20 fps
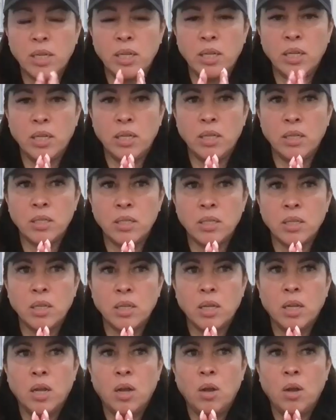is,
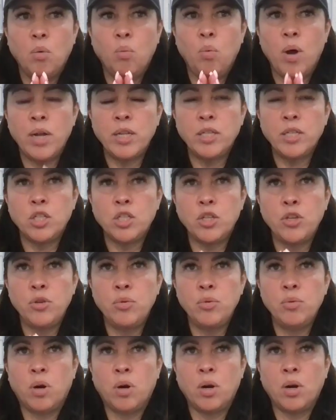once
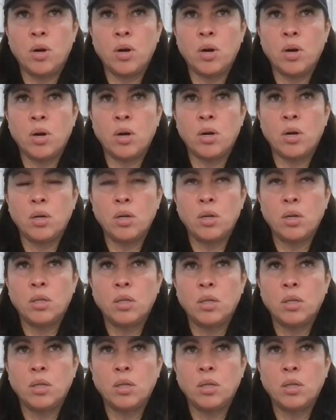you are,